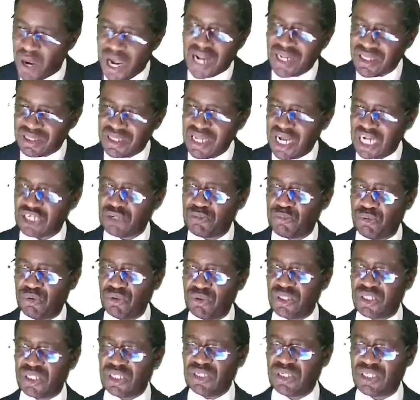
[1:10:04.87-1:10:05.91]
at that
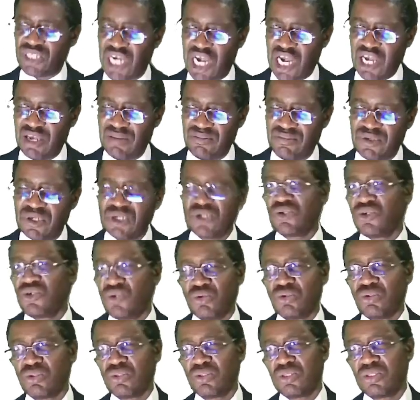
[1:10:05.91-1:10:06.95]
point in time.
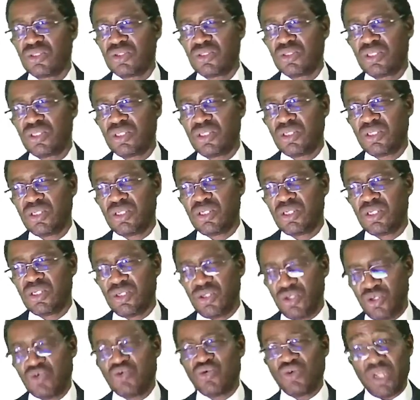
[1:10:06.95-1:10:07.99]
No.
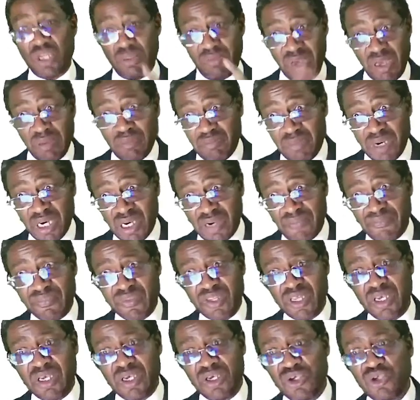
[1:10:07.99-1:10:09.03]
You remember,
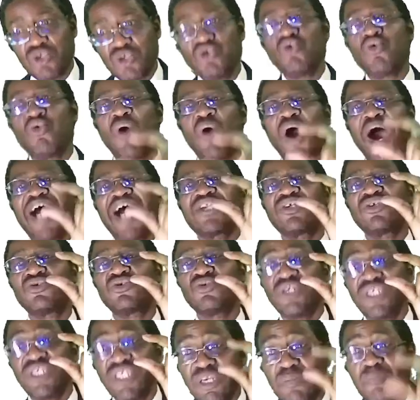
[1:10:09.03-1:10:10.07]
you had to
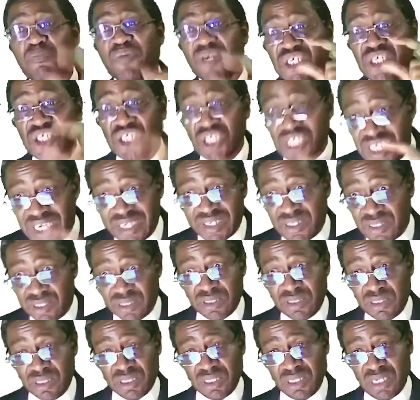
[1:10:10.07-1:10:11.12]
depreciate.
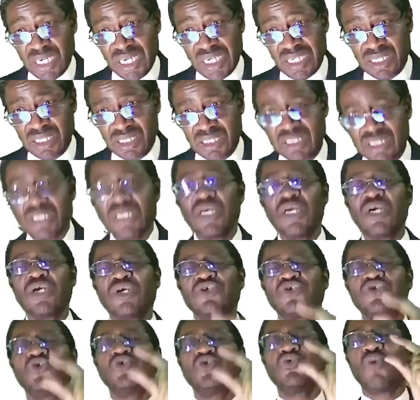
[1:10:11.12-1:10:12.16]
Listen,
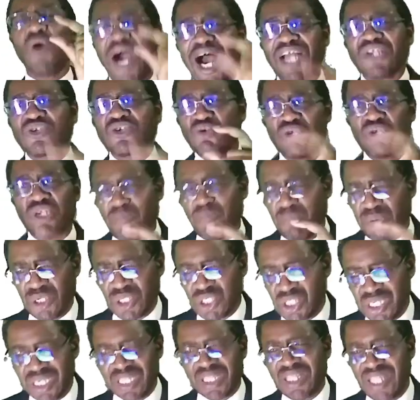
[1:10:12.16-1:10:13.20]
you had to
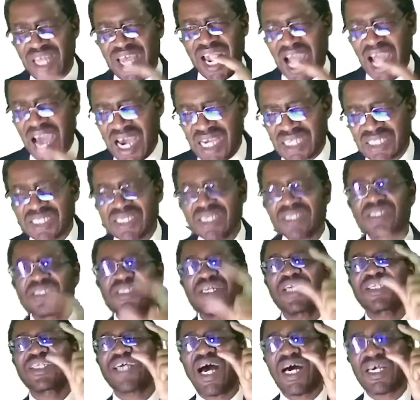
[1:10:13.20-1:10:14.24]
depreciate the assets
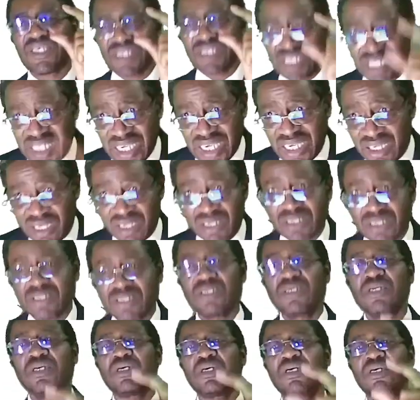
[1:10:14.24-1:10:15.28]
that are still
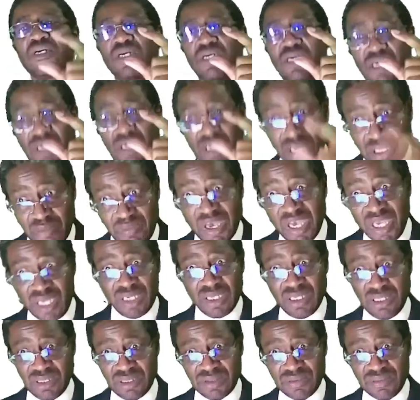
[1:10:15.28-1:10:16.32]
remaining.